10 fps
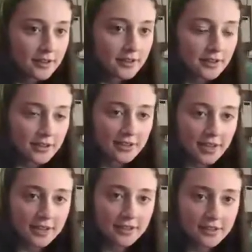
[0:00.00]
Just
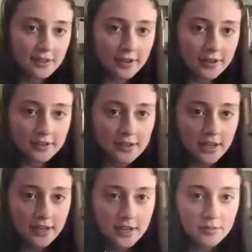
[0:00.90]
getting this all
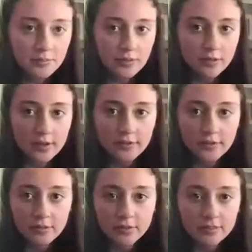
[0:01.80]
set up. We'll wait
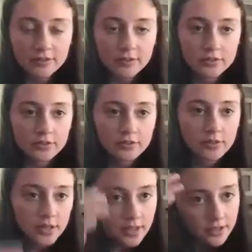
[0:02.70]
for people to
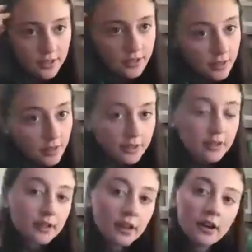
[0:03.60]
join. I
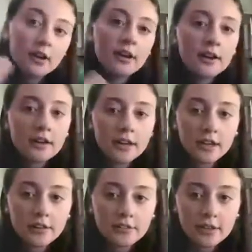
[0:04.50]

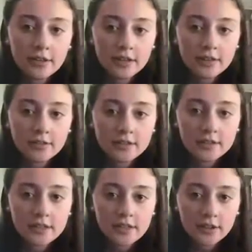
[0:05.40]
don't think anyone's
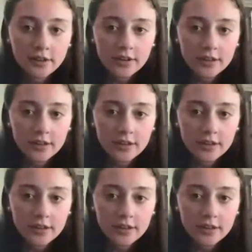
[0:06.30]
in here yet.